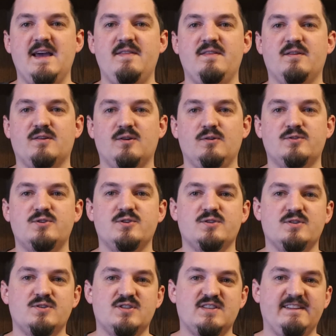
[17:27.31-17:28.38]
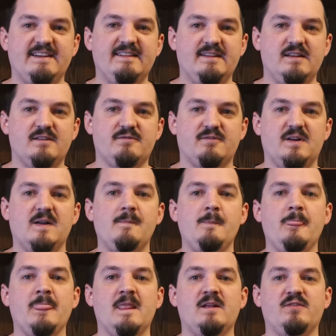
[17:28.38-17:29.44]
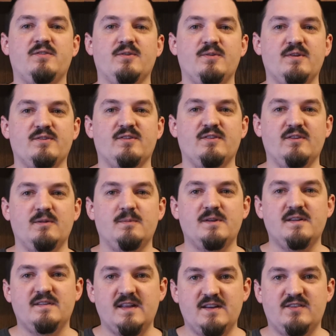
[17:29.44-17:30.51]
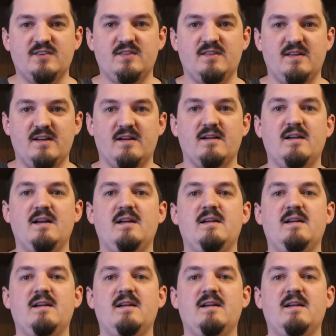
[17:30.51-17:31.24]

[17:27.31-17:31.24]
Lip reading: and their cultures are slightly different, and so there's a little bit of tension there.